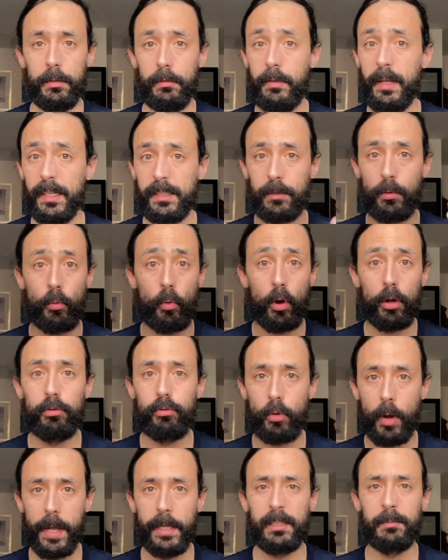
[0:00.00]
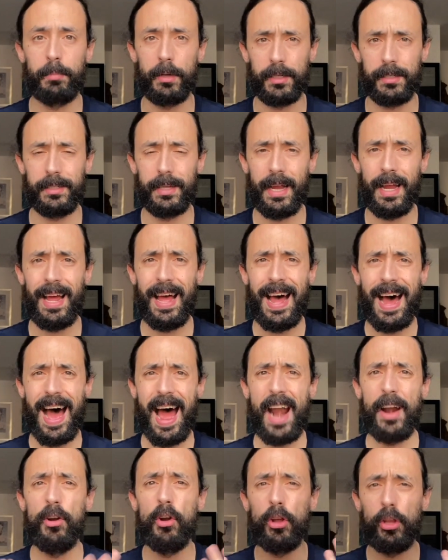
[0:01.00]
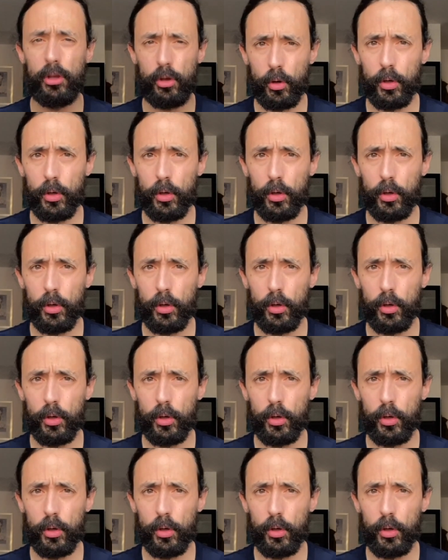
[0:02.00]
These raw trades per se are not